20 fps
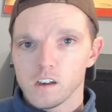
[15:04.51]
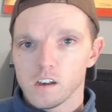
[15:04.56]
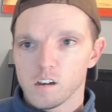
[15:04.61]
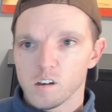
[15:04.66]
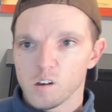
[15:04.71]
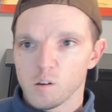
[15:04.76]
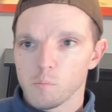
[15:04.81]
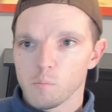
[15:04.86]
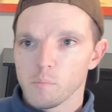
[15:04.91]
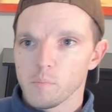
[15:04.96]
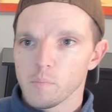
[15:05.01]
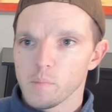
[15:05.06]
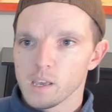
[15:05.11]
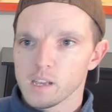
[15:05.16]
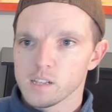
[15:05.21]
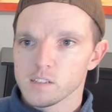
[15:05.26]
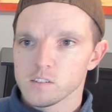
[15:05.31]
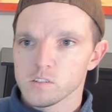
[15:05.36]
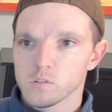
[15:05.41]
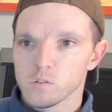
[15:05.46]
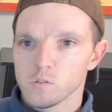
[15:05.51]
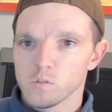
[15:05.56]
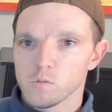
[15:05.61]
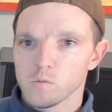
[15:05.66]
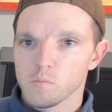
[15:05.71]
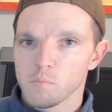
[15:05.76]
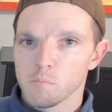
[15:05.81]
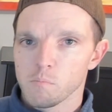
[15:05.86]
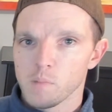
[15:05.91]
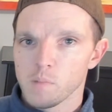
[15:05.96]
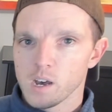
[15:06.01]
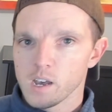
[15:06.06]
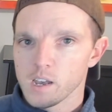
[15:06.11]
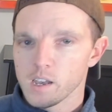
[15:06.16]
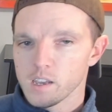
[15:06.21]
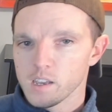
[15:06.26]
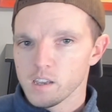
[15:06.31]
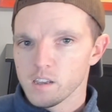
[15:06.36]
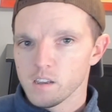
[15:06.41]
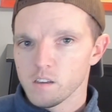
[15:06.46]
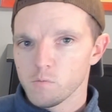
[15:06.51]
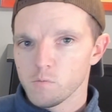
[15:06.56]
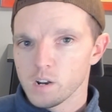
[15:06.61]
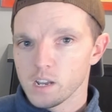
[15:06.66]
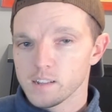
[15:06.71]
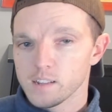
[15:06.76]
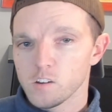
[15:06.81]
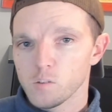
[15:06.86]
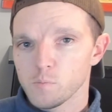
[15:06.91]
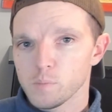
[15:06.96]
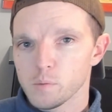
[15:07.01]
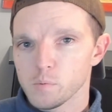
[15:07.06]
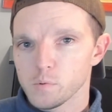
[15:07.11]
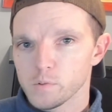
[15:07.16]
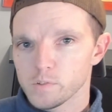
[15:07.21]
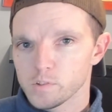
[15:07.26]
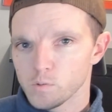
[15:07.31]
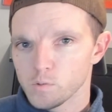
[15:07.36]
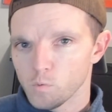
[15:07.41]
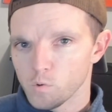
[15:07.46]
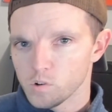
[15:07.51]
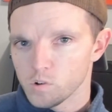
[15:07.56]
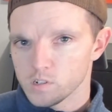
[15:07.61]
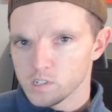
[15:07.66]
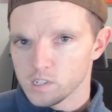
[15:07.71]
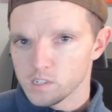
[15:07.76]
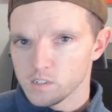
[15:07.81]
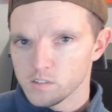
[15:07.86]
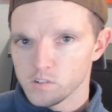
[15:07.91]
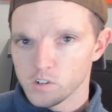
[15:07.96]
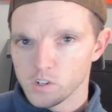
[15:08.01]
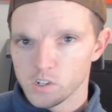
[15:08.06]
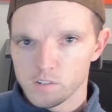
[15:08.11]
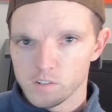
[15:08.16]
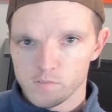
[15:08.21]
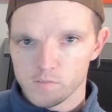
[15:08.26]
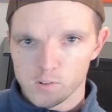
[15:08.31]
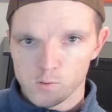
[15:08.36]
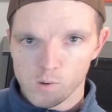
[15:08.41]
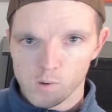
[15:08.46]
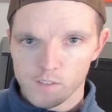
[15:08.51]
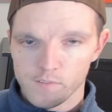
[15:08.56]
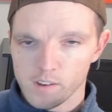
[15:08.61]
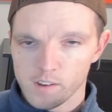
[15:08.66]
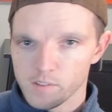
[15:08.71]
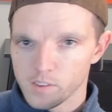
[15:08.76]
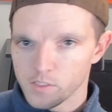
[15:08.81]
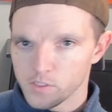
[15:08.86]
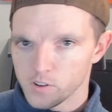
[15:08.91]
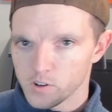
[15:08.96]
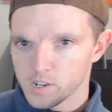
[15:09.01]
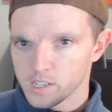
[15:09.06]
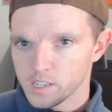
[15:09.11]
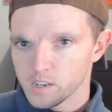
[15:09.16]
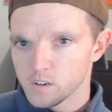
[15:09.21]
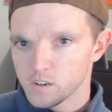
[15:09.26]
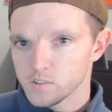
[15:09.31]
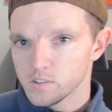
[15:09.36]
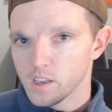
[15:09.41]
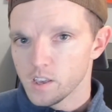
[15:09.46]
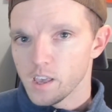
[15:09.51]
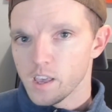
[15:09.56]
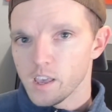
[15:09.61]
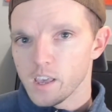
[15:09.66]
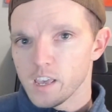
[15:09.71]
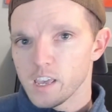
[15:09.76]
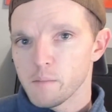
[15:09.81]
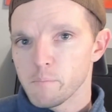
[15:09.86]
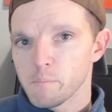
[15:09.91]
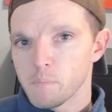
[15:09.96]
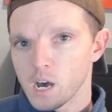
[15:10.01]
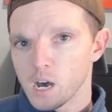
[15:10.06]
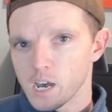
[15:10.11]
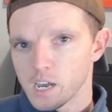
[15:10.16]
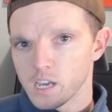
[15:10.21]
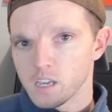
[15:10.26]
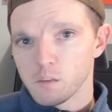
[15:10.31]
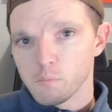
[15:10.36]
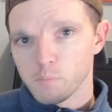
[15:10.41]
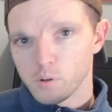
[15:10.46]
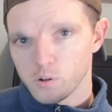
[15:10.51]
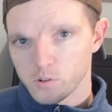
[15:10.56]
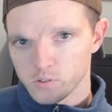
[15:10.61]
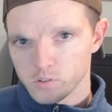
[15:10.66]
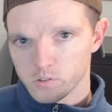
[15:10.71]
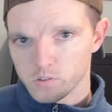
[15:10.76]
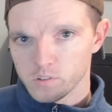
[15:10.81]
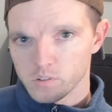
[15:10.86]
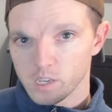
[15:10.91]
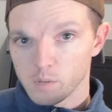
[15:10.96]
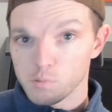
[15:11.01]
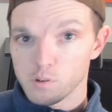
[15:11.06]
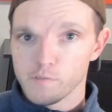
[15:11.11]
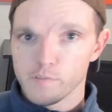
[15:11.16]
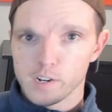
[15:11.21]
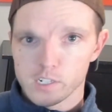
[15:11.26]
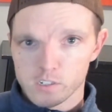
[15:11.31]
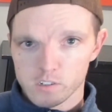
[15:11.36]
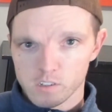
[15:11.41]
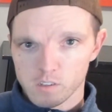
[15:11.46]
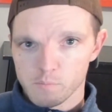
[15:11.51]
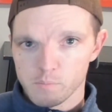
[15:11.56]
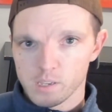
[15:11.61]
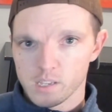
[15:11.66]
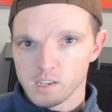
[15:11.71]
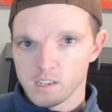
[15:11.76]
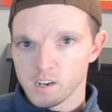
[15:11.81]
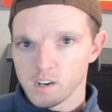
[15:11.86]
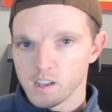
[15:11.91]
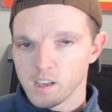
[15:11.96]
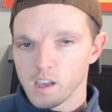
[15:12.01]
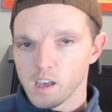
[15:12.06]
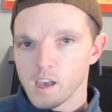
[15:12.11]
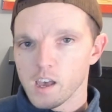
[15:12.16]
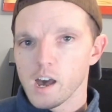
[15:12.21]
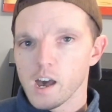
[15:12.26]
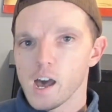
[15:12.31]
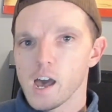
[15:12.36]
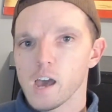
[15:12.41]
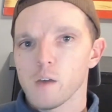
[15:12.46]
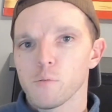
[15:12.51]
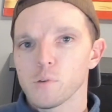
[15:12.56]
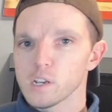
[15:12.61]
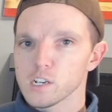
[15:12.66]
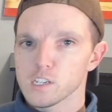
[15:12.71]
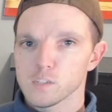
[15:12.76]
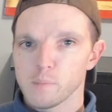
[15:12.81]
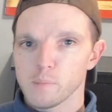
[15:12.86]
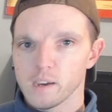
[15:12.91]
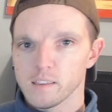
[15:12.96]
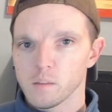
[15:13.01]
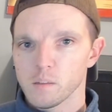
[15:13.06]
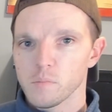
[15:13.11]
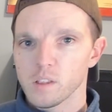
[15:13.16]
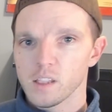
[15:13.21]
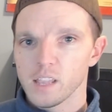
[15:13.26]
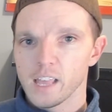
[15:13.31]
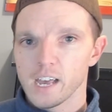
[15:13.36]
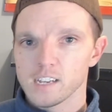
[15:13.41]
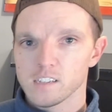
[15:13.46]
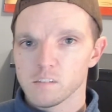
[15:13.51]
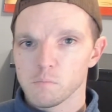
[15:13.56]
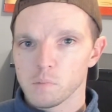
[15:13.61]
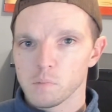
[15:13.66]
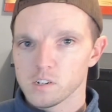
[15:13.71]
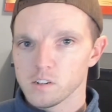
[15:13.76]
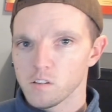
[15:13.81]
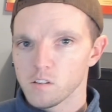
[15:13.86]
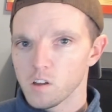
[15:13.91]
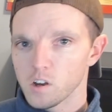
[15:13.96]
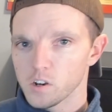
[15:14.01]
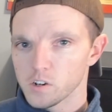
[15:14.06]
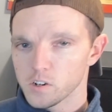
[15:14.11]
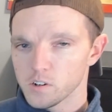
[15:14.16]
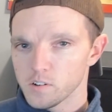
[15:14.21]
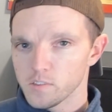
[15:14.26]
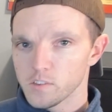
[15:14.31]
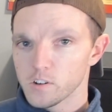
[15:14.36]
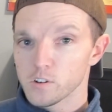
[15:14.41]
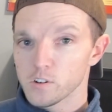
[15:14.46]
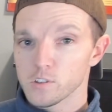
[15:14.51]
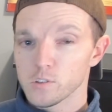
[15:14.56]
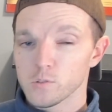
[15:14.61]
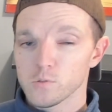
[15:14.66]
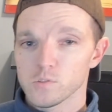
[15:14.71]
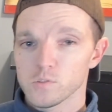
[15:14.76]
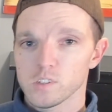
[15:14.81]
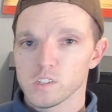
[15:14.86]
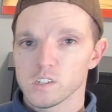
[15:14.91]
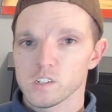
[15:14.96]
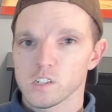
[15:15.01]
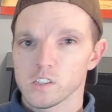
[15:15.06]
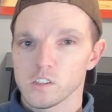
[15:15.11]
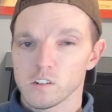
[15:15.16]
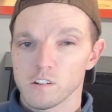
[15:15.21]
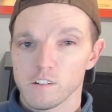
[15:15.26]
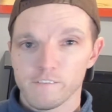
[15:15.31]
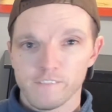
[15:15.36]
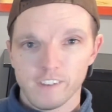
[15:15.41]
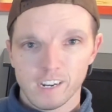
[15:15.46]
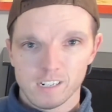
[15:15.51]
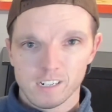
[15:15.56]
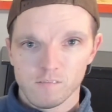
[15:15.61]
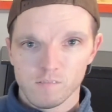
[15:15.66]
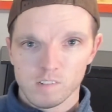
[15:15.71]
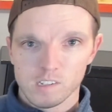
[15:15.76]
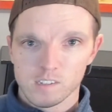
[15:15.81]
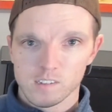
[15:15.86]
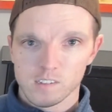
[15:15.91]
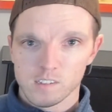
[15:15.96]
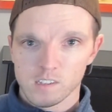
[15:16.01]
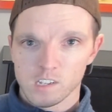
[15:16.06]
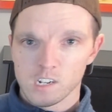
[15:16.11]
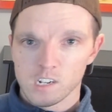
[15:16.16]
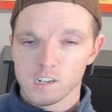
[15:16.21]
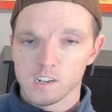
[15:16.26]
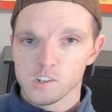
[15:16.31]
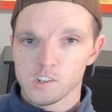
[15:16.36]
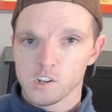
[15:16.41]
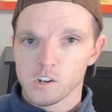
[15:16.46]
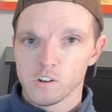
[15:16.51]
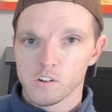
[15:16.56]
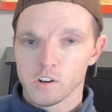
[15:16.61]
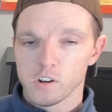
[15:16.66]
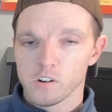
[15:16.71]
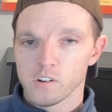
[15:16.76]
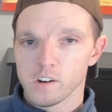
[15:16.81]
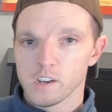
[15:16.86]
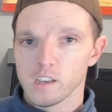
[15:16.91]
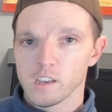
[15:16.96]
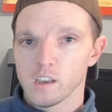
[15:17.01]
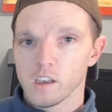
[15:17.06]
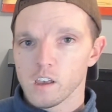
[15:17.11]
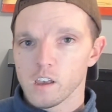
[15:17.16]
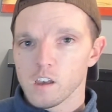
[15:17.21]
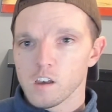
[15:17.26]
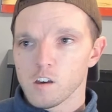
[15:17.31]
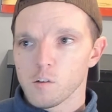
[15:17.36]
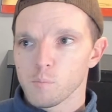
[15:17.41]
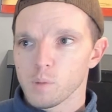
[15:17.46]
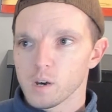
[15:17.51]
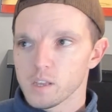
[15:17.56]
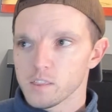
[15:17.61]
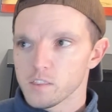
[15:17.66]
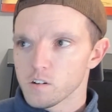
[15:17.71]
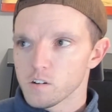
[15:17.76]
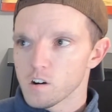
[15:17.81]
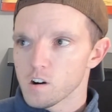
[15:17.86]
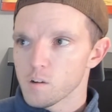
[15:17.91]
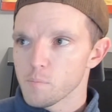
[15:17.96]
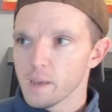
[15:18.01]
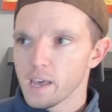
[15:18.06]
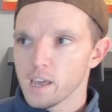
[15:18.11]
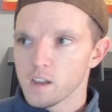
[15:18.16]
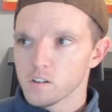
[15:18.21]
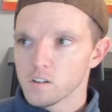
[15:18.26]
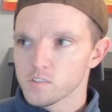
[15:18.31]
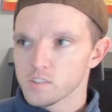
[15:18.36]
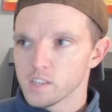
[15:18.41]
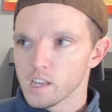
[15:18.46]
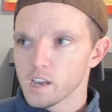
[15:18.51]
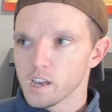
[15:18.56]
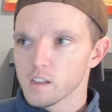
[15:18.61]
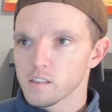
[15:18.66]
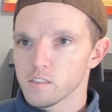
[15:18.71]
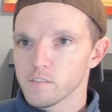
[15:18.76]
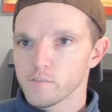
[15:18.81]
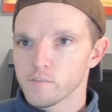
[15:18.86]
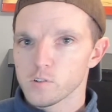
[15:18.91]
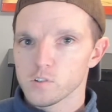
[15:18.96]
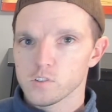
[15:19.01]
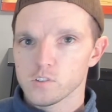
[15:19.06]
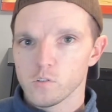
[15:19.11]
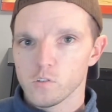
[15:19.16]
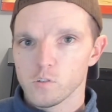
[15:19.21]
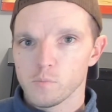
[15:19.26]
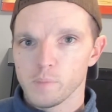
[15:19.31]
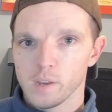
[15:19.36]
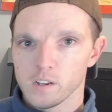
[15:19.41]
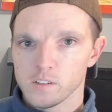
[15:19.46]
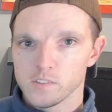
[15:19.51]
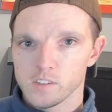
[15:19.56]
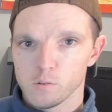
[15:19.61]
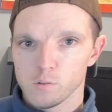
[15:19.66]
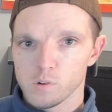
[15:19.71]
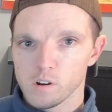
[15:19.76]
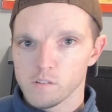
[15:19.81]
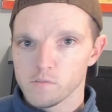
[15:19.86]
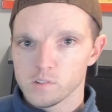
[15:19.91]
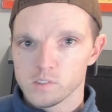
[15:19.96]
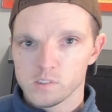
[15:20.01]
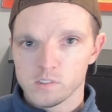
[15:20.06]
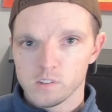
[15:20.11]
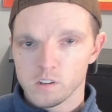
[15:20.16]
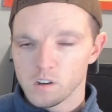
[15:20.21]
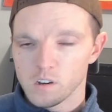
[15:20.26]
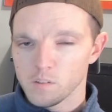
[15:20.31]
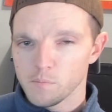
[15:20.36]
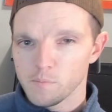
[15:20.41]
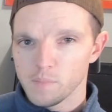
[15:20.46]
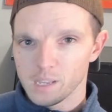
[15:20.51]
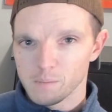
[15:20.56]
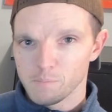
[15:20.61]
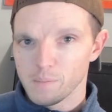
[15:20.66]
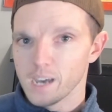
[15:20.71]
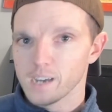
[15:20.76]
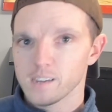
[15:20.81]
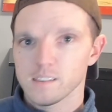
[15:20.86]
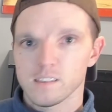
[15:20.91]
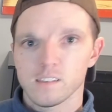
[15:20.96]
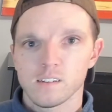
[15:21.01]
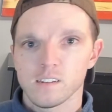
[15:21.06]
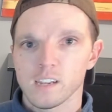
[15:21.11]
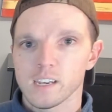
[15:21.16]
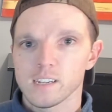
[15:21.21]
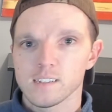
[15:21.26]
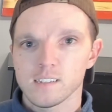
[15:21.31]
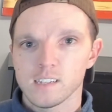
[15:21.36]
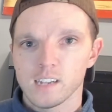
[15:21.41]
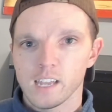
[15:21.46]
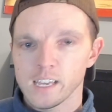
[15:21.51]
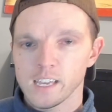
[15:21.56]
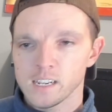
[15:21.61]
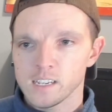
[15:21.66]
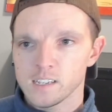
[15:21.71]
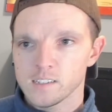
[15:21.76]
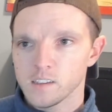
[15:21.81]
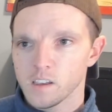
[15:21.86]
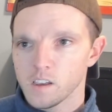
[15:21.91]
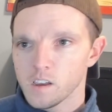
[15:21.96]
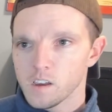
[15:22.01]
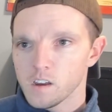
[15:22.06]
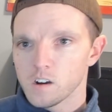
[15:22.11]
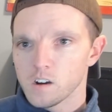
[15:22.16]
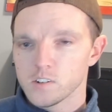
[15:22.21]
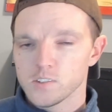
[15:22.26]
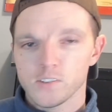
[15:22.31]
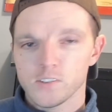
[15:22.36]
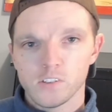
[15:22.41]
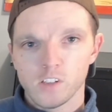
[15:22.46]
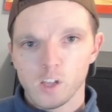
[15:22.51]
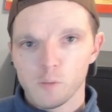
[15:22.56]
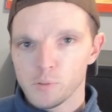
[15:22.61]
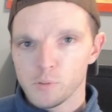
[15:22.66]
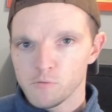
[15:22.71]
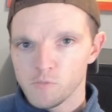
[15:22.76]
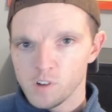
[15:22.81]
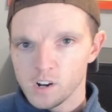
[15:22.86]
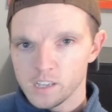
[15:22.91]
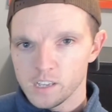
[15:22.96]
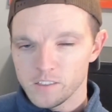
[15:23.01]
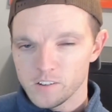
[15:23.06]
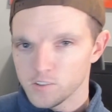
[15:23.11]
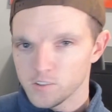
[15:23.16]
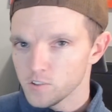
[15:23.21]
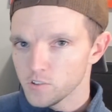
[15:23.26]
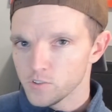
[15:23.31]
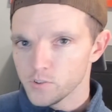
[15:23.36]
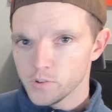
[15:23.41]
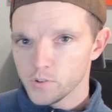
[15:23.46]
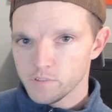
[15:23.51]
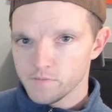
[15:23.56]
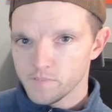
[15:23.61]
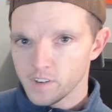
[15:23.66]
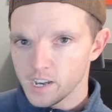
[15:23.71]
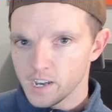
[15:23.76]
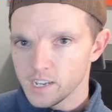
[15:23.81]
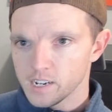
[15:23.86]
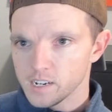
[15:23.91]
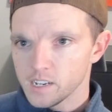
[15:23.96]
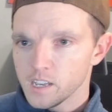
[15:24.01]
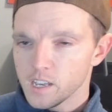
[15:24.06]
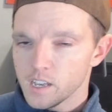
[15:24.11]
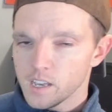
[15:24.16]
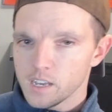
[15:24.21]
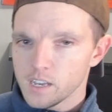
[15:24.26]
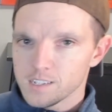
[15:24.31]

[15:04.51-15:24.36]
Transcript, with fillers: Um, and so my what I tell people is the warranties are good for 25 to 30 years. In my personal and professional opinion, I would expect them to last much longer. Their usage and their effectiveness is going to deteriorate, but there are panels that the first solar panels that were ever installed, like back in the 1980s, are still up and running. They're still doing fine.